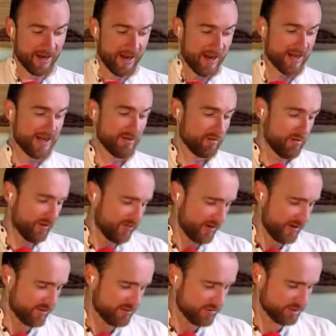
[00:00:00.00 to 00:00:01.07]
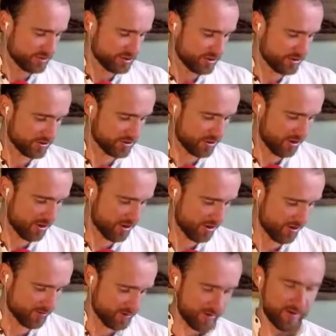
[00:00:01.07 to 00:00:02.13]
a much
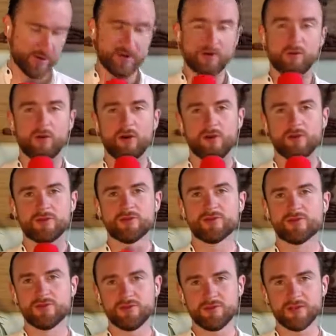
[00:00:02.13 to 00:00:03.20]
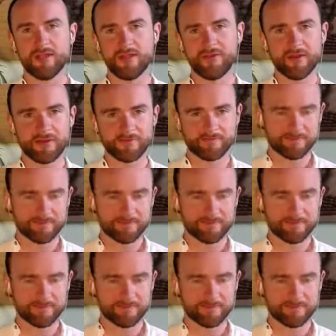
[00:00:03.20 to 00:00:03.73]
calmer world to live in.